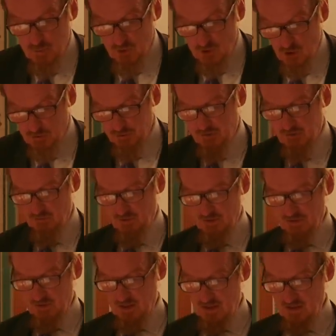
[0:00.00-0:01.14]
pejoratively
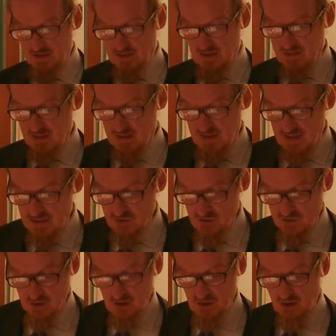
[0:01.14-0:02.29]
to indicate an
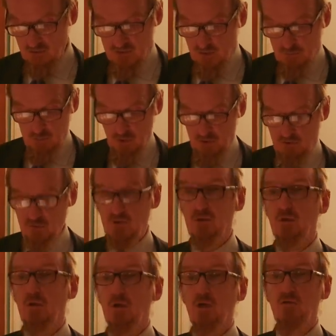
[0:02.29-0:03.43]
agent of some policy
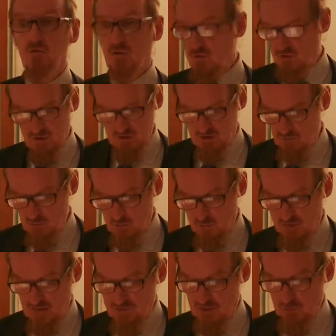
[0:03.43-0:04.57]
associated with
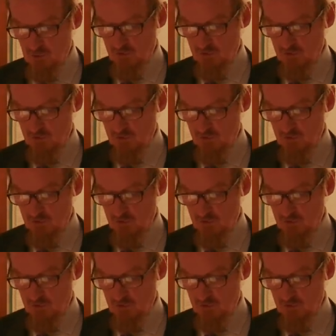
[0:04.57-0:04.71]
believing